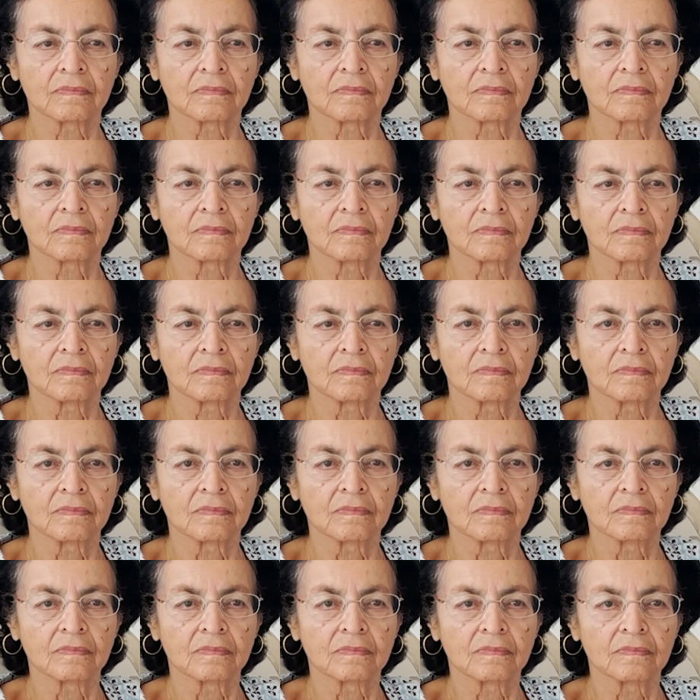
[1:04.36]

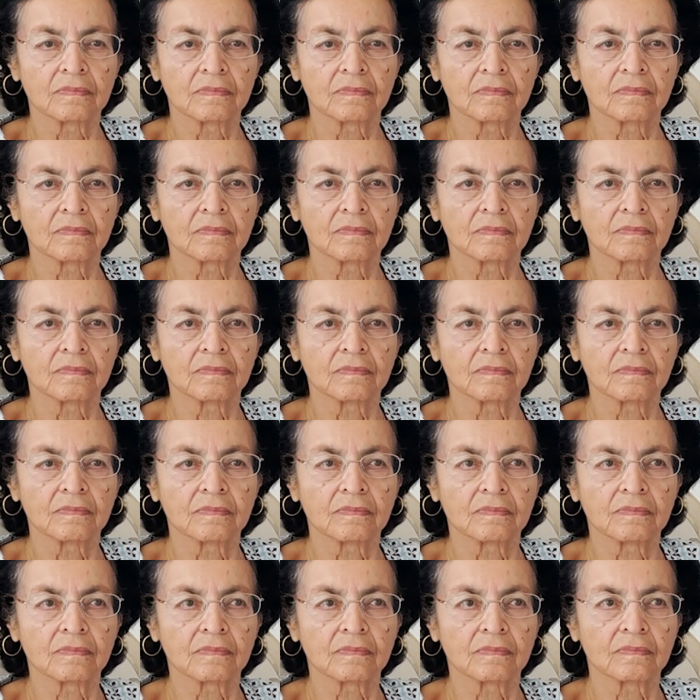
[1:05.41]

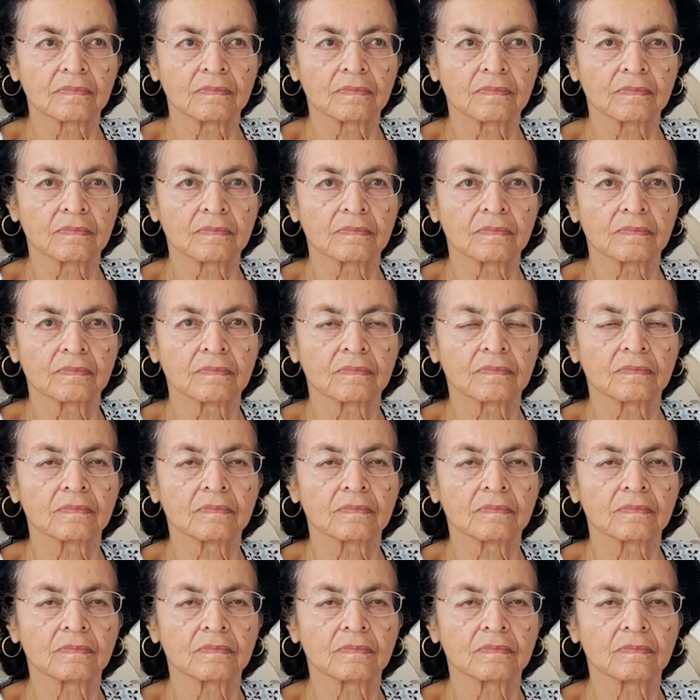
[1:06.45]
(not speaking)